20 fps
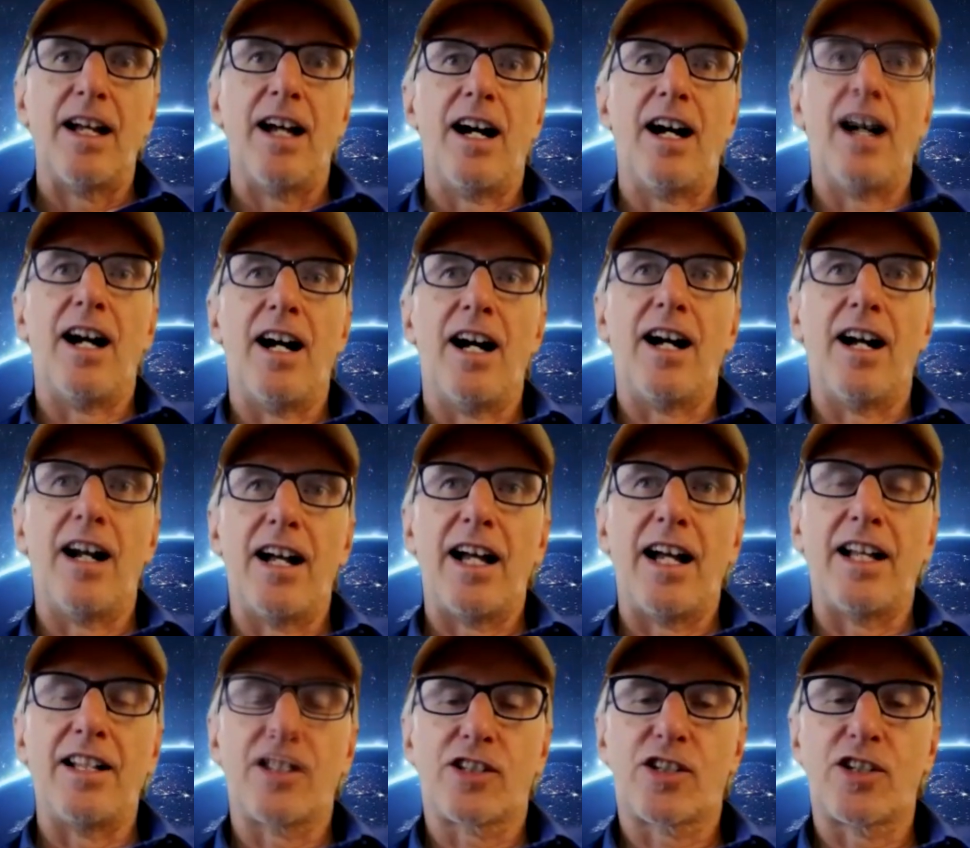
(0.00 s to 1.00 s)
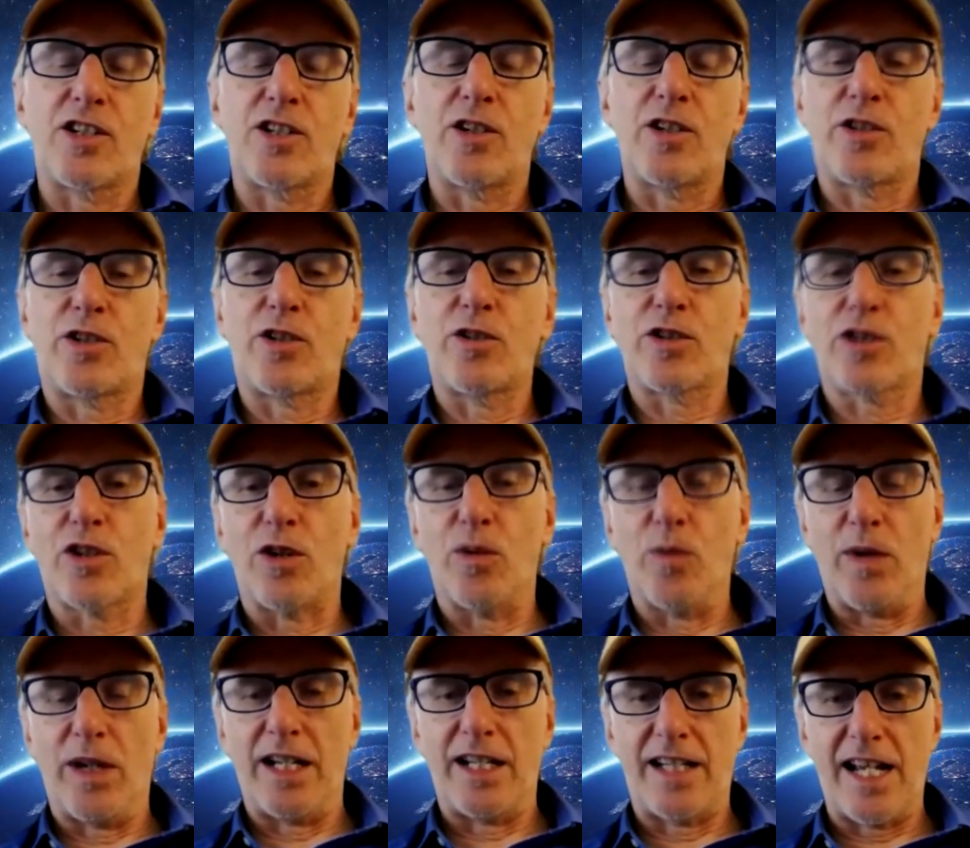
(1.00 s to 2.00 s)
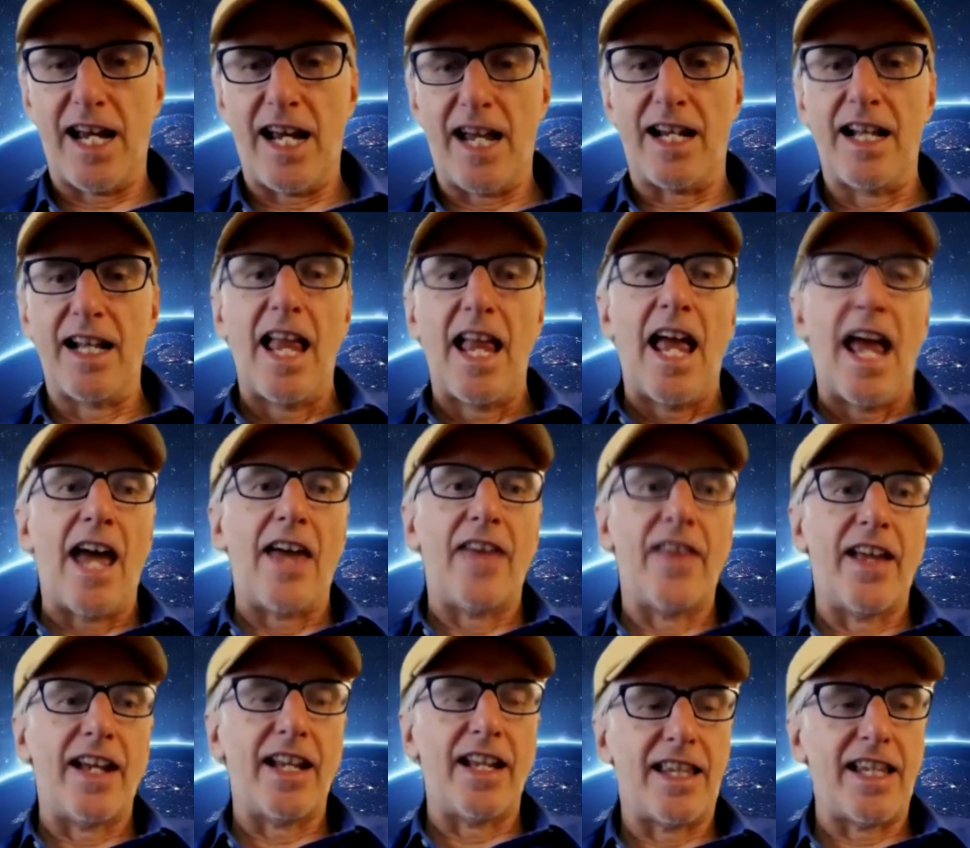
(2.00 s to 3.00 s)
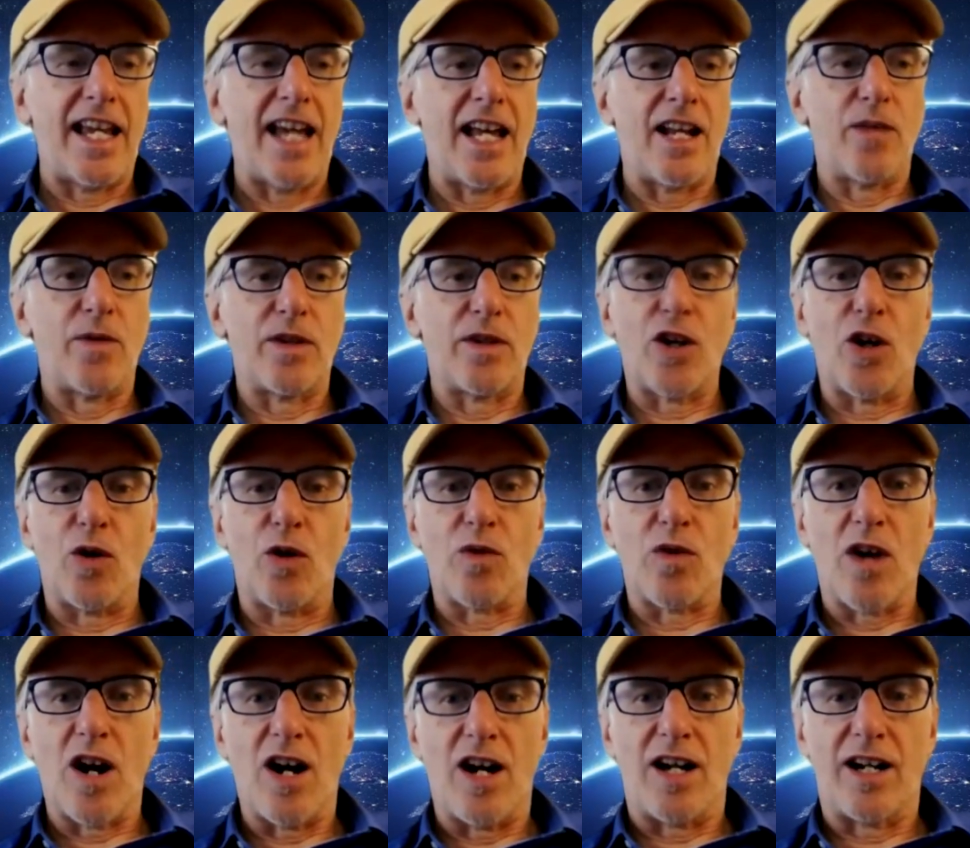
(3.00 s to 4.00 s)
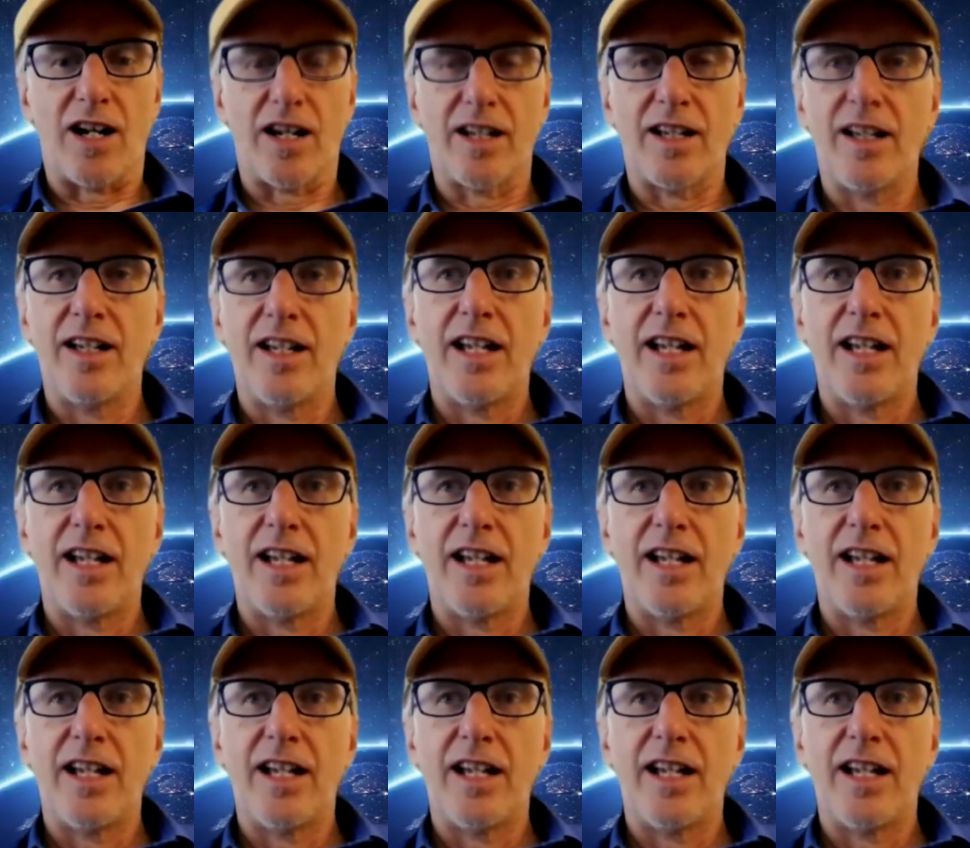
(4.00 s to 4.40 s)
uh, and she, she was going to win a date and then at the end it would go wrong